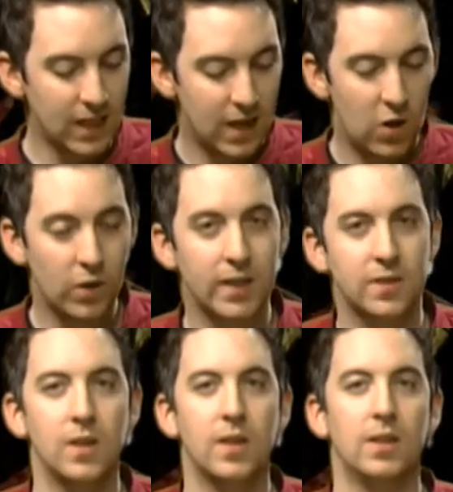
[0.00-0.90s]
Okay,
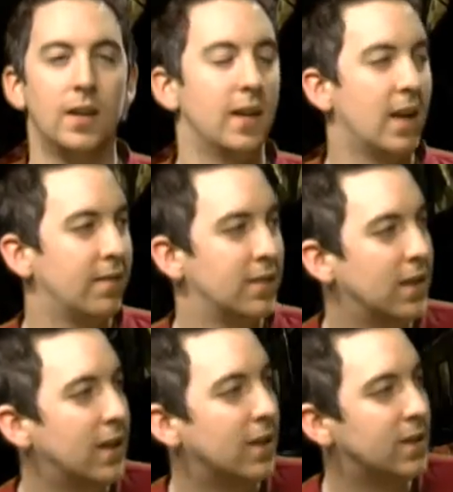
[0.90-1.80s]
so 8.5 to
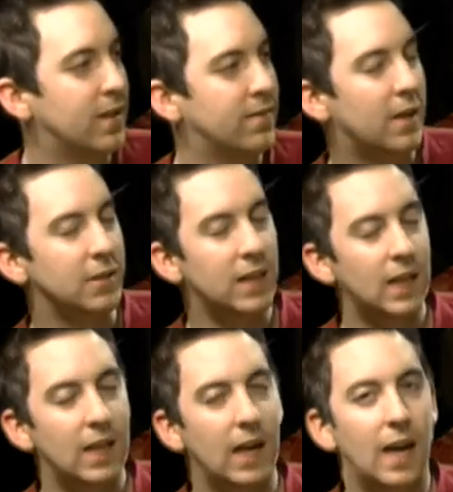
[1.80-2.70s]
9 out of 10 for that
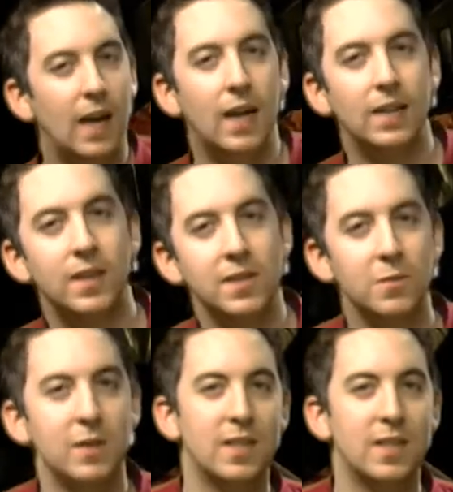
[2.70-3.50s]
one. This week's